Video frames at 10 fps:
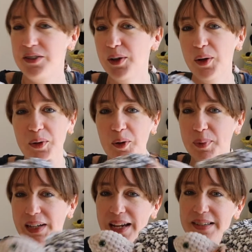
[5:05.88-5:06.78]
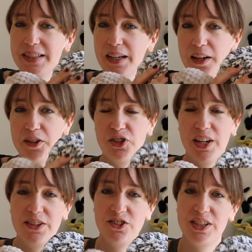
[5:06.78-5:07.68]
no complicated colour
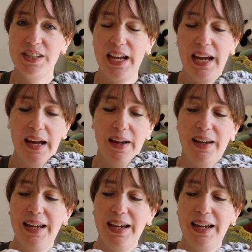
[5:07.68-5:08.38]
changes here